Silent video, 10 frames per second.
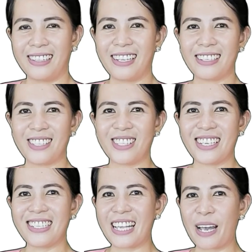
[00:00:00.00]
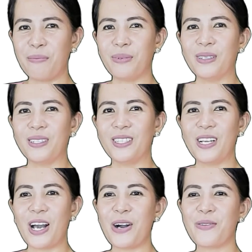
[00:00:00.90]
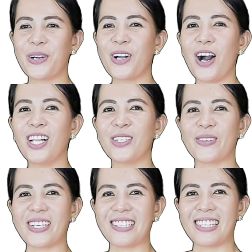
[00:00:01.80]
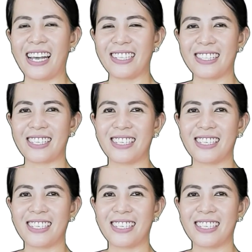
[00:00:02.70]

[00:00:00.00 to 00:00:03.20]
Next example, our coloring set.